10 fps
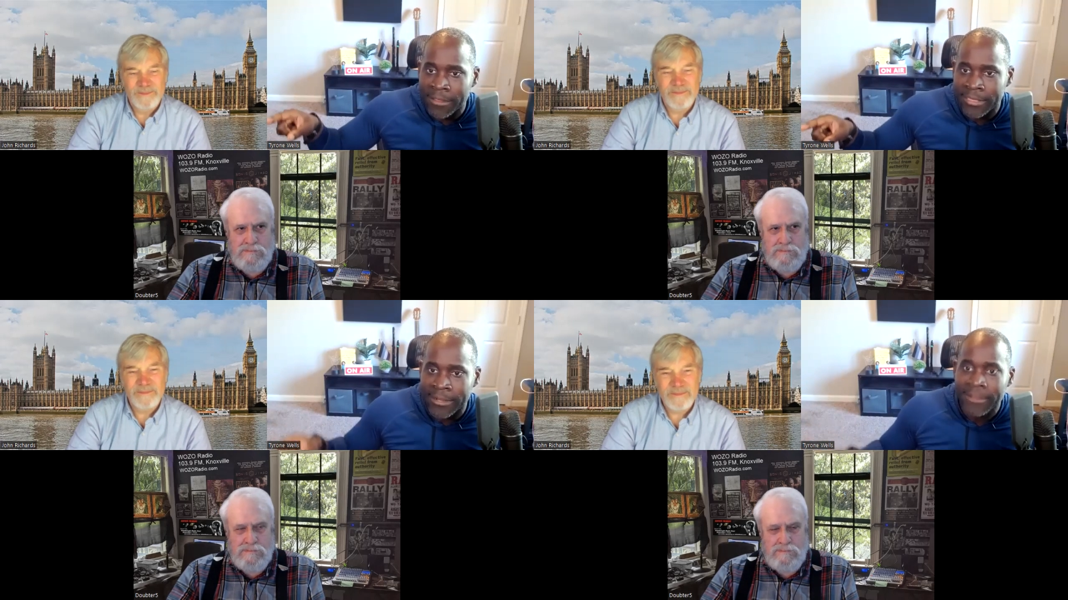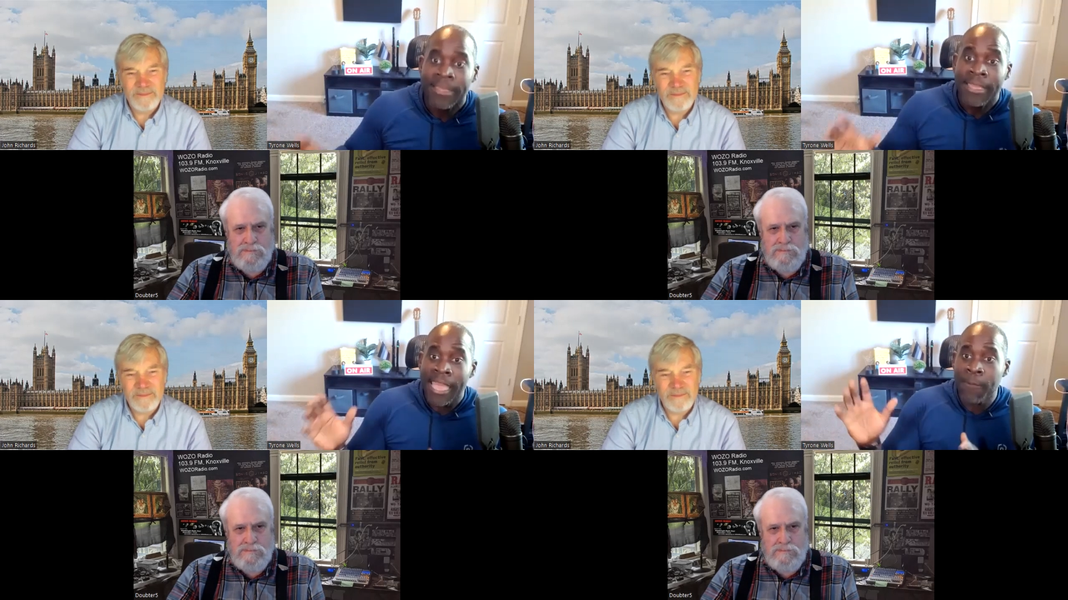Speaker 1: out
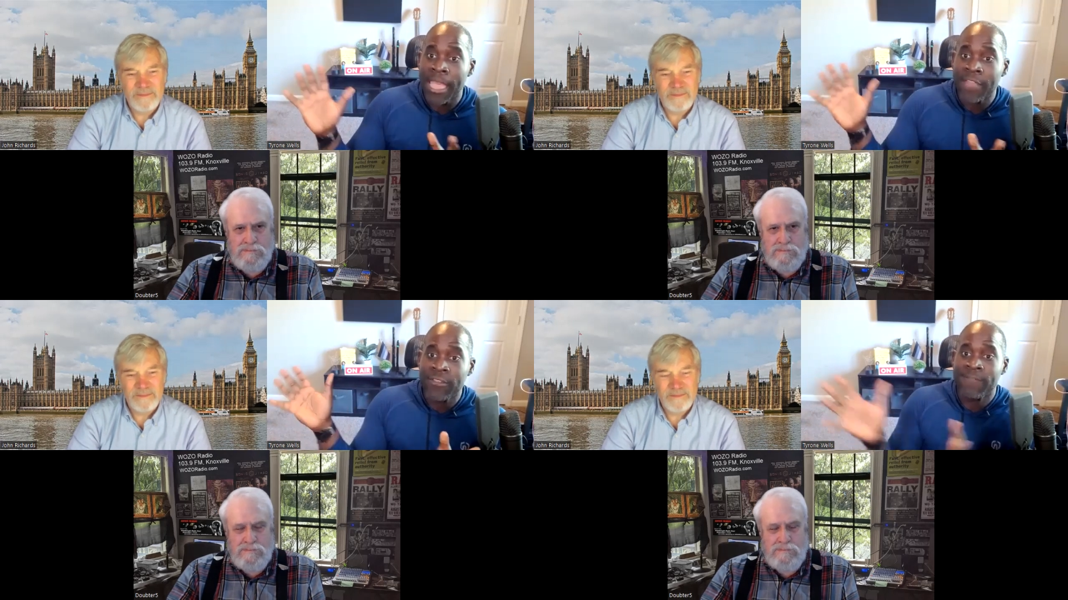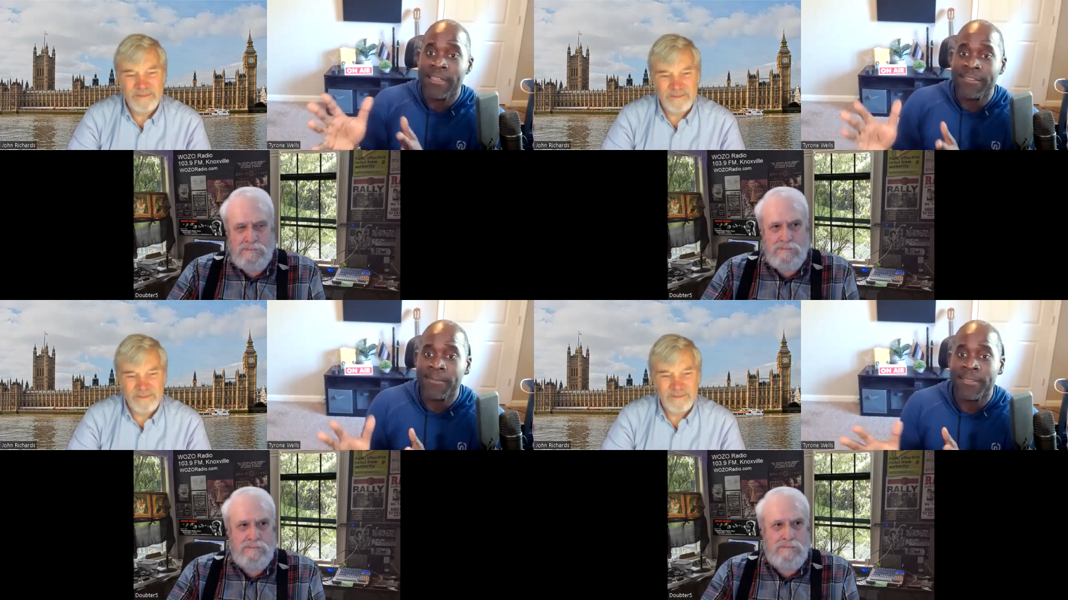there. And we
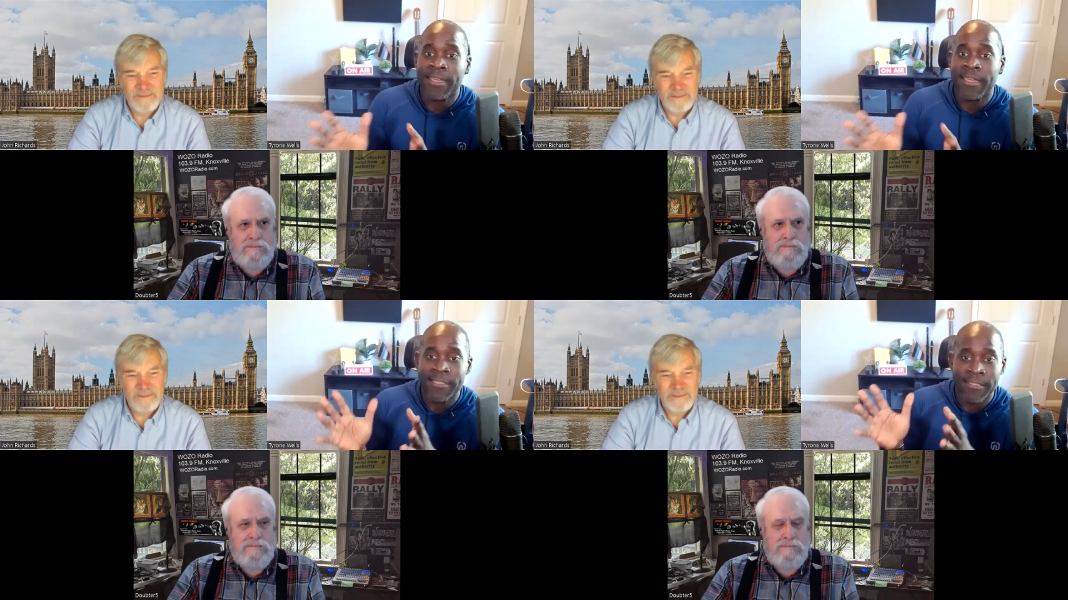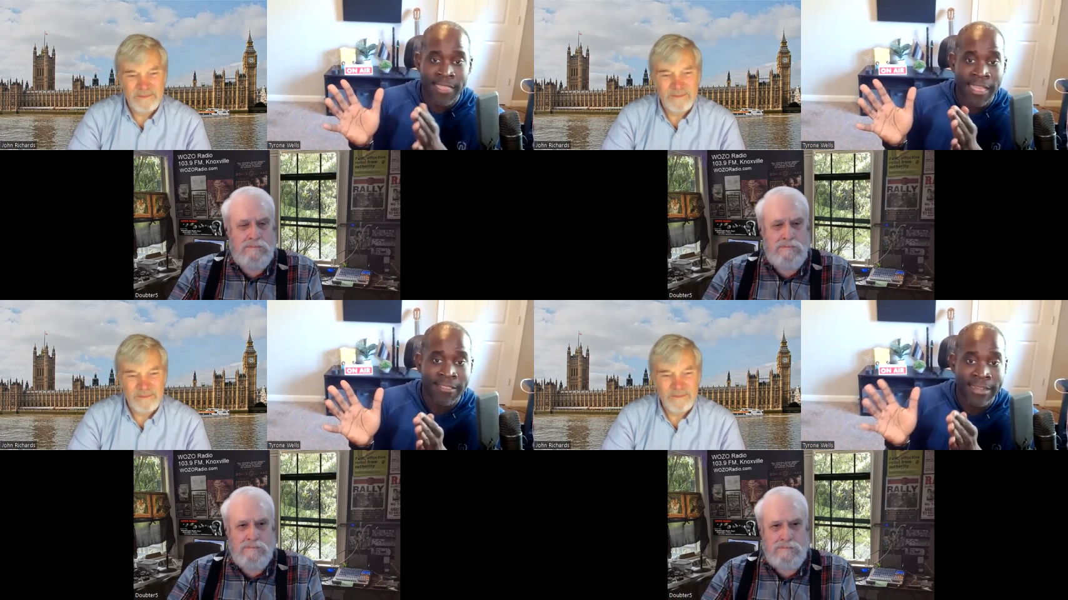actually found something that
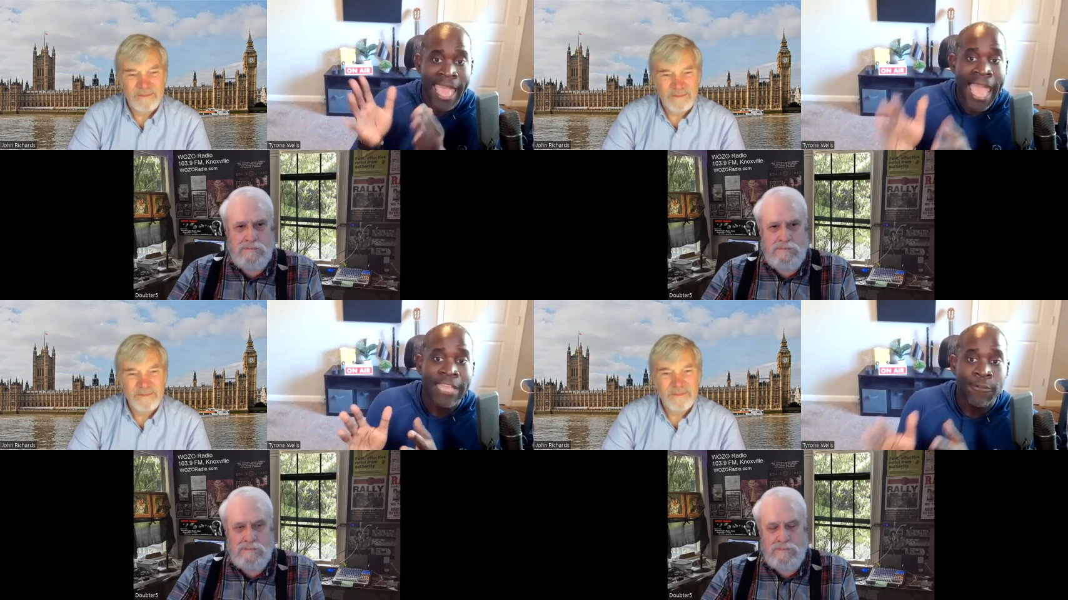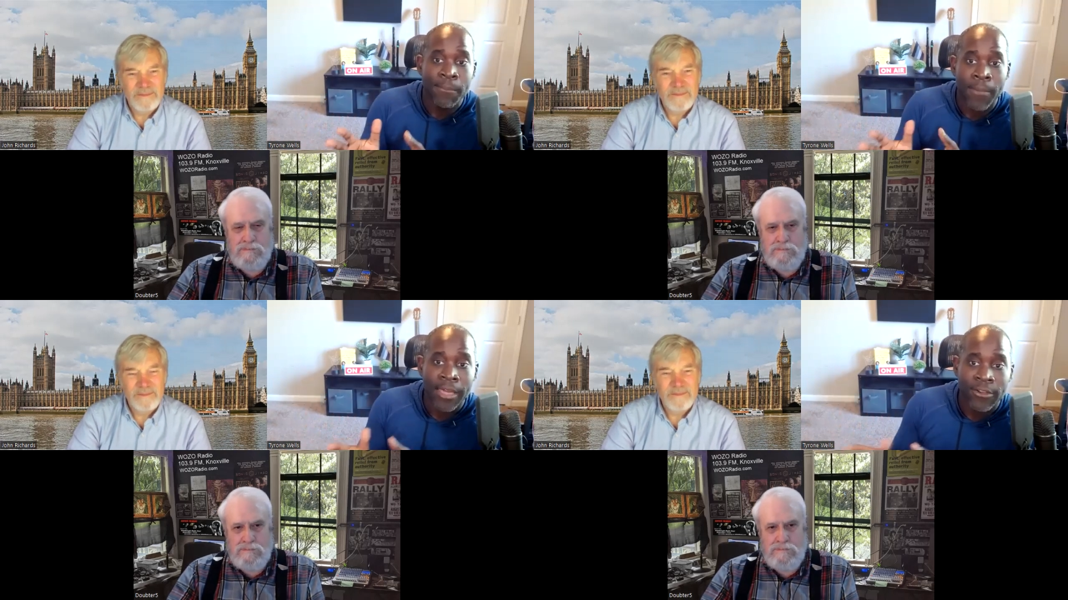that's an
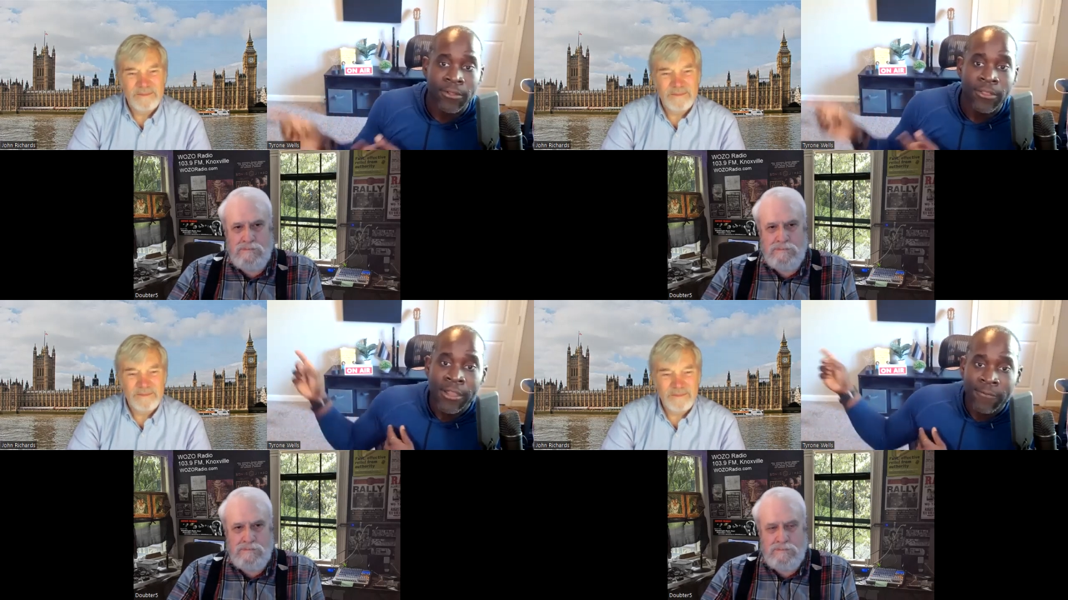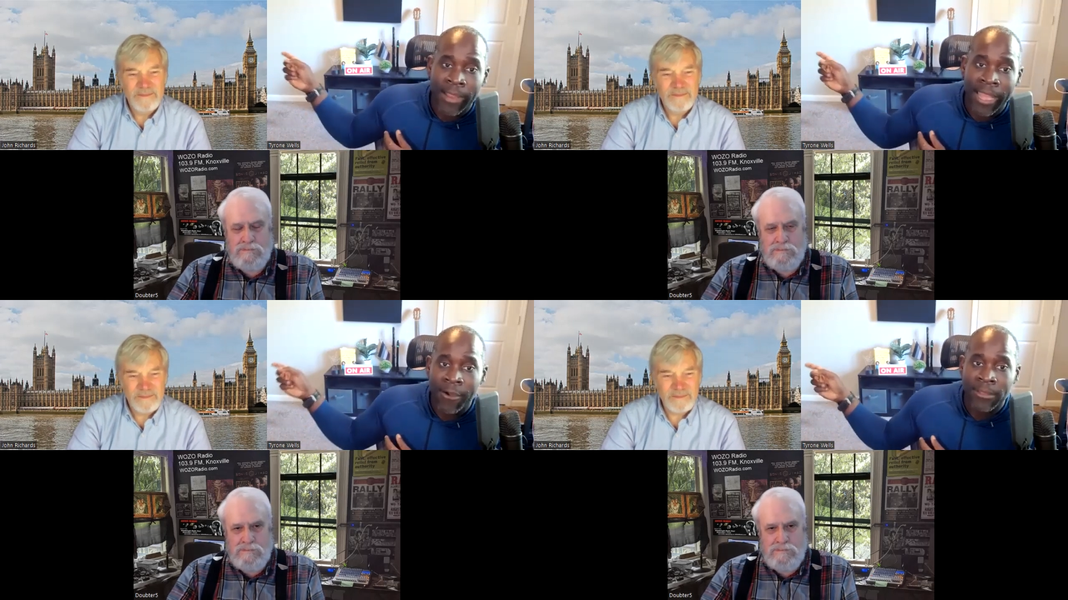accurate model
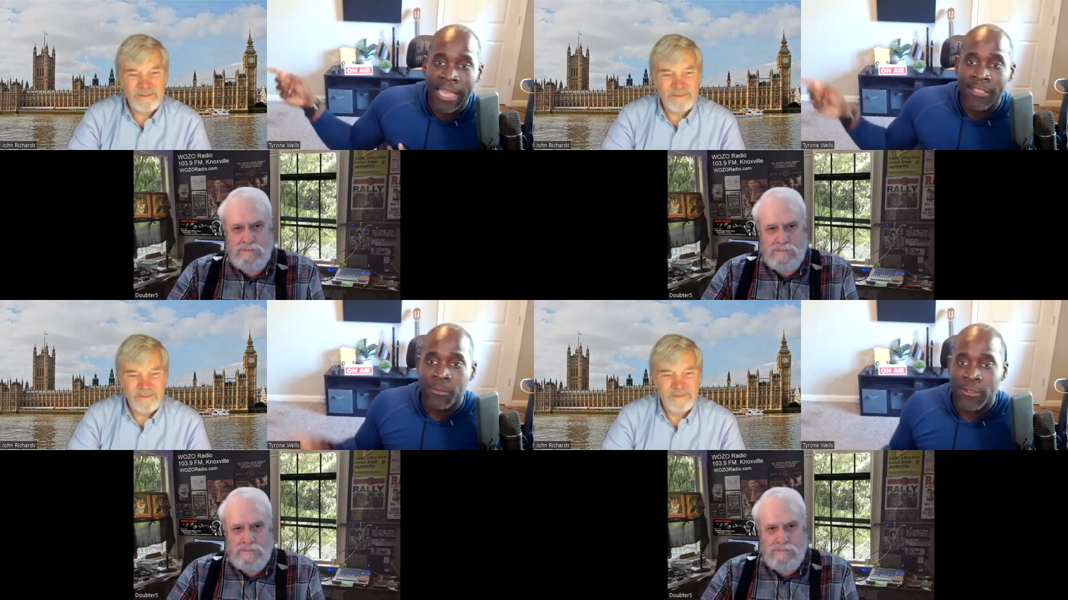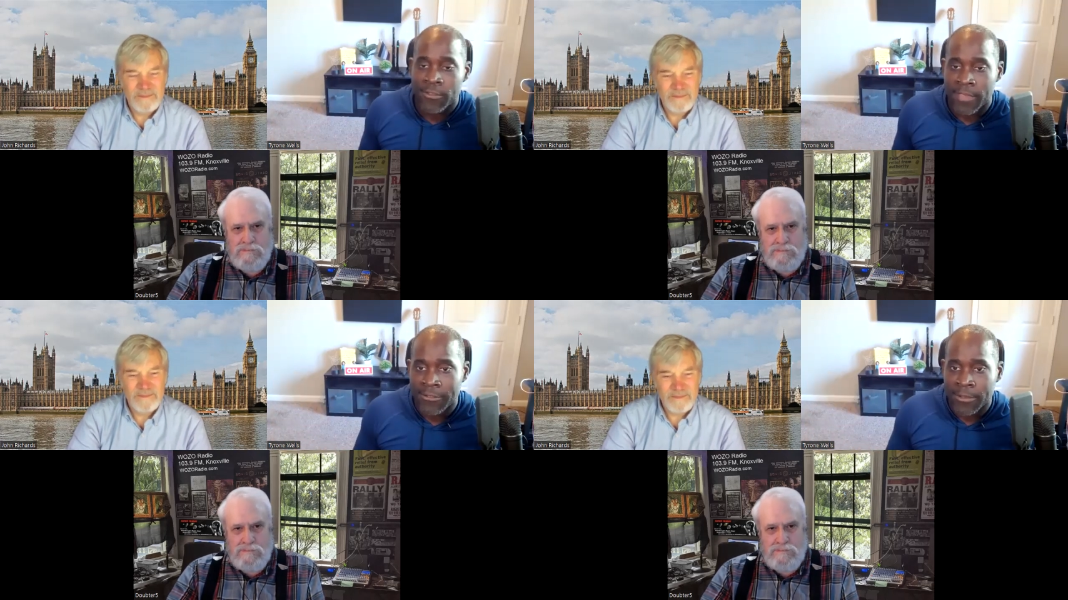for how light switches